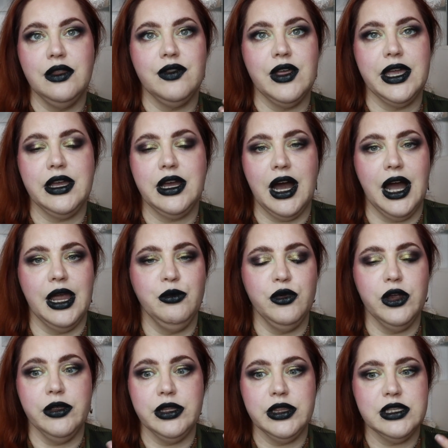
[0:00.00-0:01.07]
Like I'm
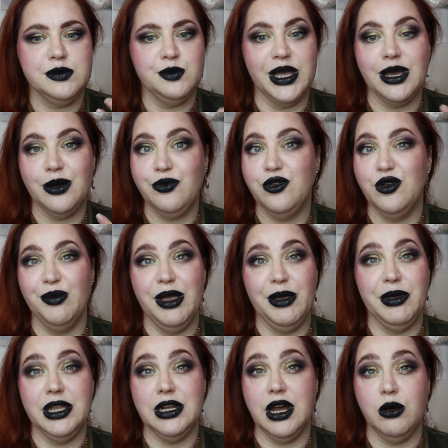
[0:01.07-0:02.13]
wearing this makeup for
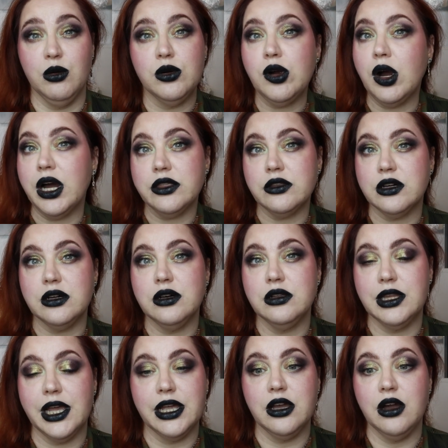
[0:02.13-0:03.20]
maybe an hour, or not
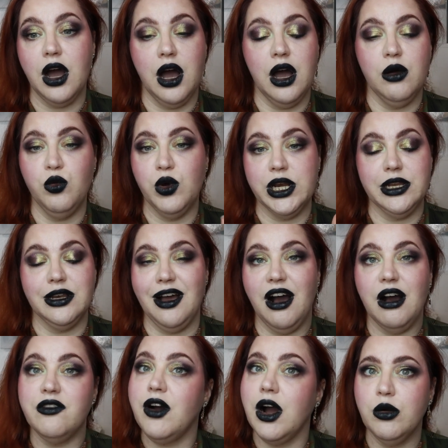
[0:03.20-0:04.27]
like
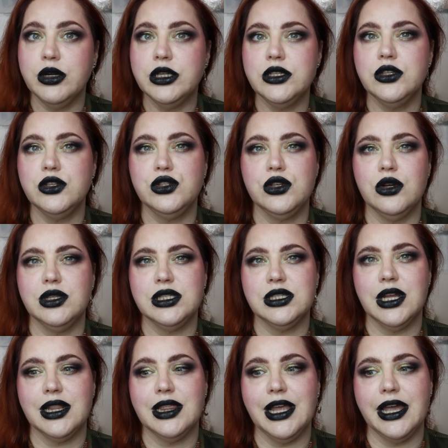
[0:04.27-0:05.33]
1.5 hours, so it's
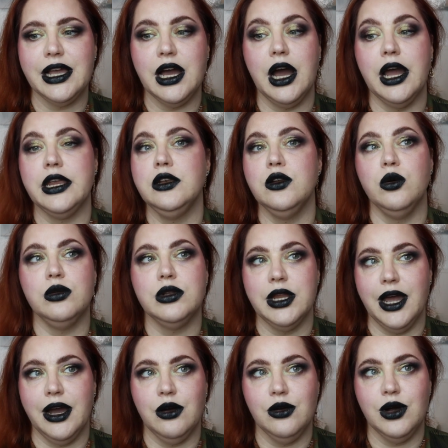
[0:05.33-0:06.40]
not like I know
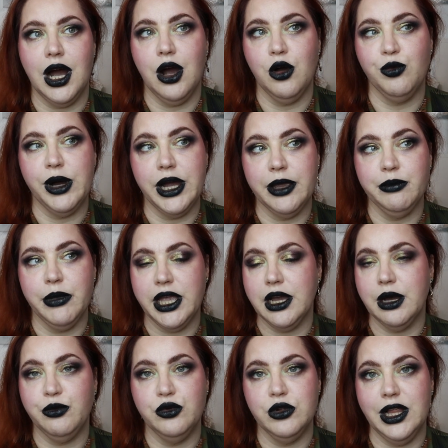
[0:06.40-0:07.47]
now how my
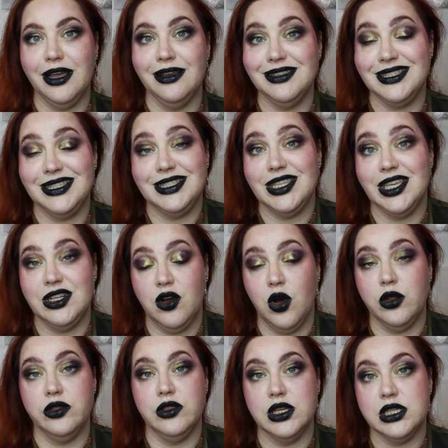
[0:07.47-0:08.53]
makeup will sit
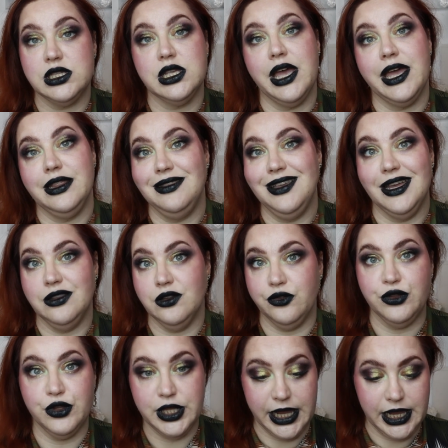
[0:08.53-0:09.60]
on this at the end
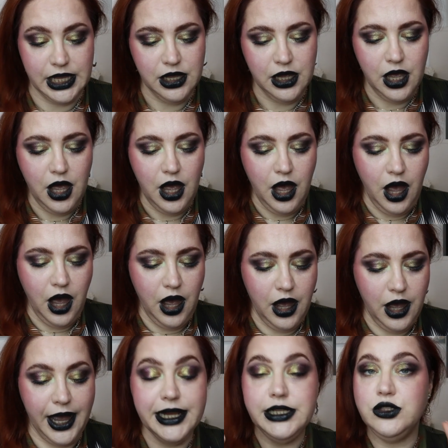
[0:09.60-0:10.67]
of the day.
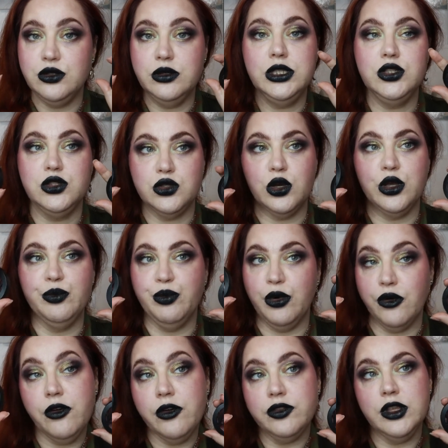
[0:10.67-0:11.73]
I do enjoy
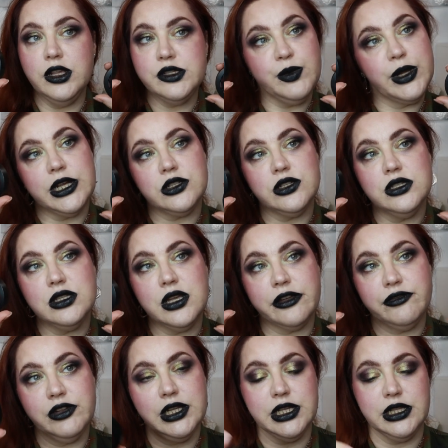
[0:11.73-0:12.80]
both of these blushes. I
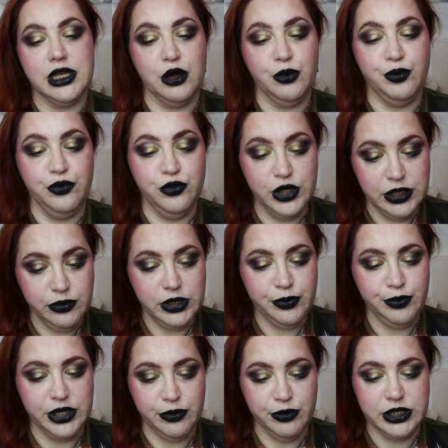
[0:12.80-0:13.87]
feel like they are really
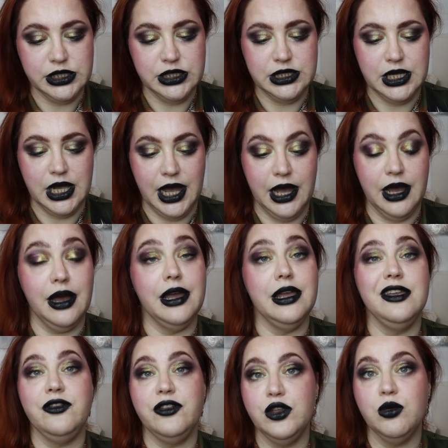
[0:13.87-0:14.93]
pigmented.
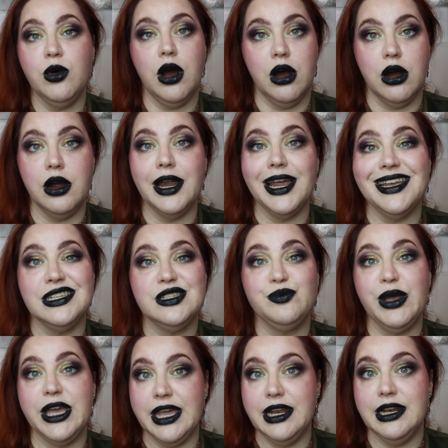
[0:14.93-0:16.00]
If you are as
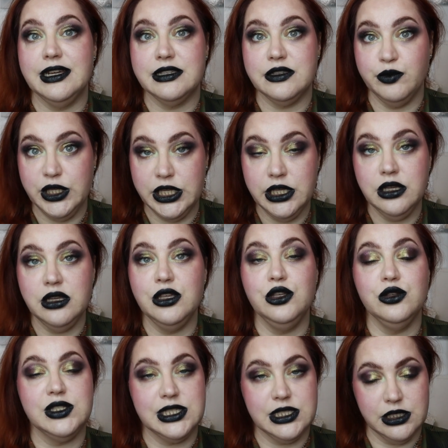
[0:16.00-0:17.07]
pale as me,
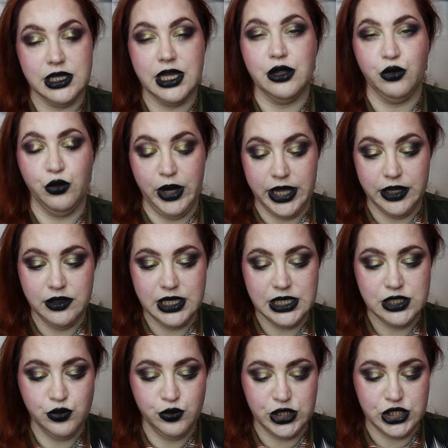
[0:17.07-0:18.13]
you still can wear
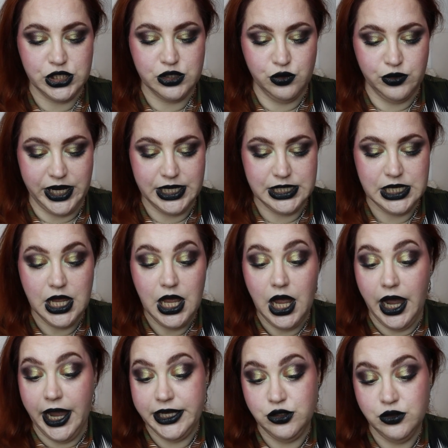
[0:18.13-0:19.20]
these, which is great.
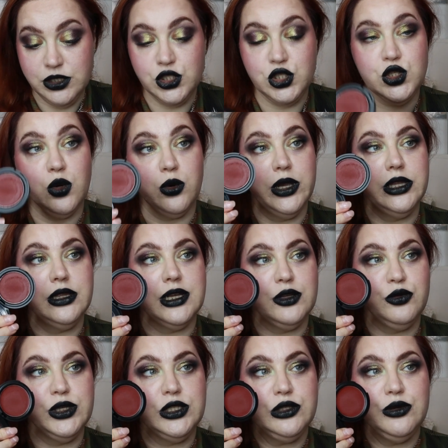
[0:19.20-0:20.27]
I do enjoy
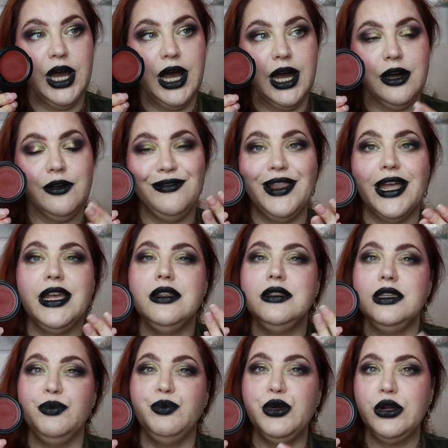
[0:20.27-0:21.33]
that we do have like
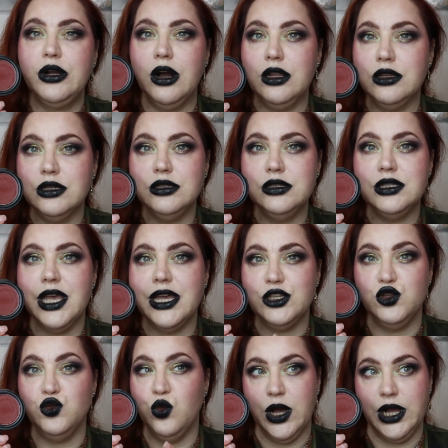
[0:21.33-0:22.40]
deeper colors
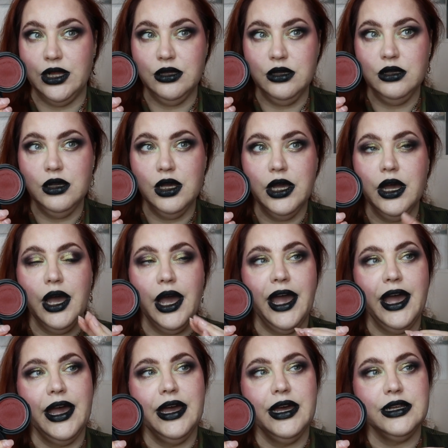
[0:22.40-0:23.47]
as well,
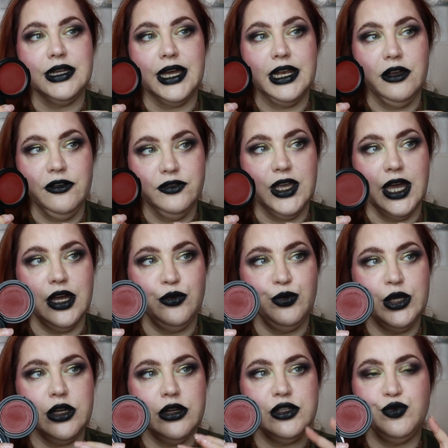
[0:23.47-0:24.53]
and I love that
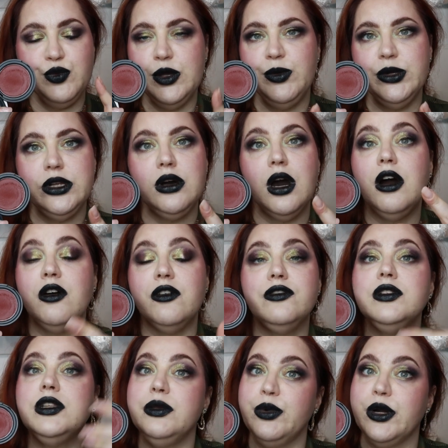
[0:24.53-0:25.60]
because people
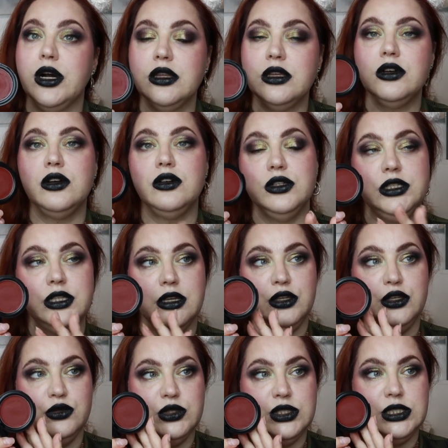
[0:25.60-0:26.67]
of deeper color could
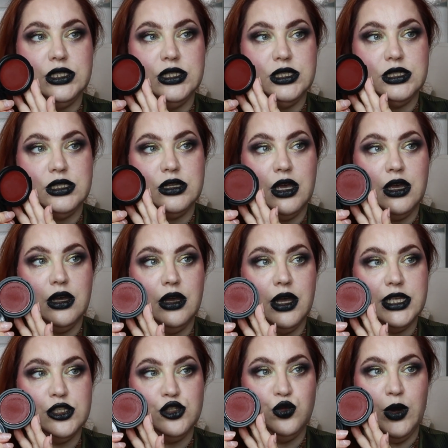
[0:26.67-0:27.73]
use this
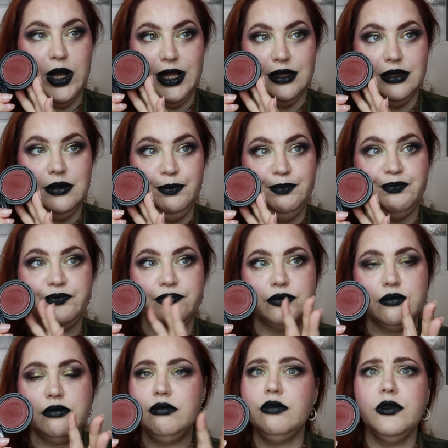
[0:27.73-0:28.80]
as well.
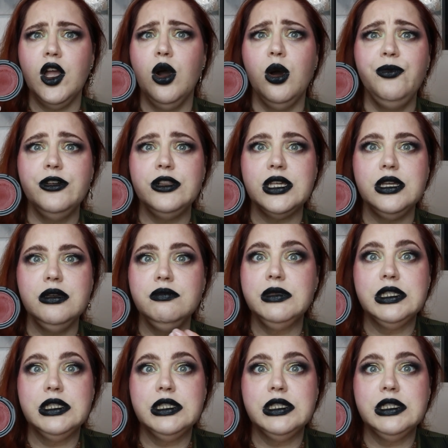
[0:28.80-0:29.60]
Hopefully.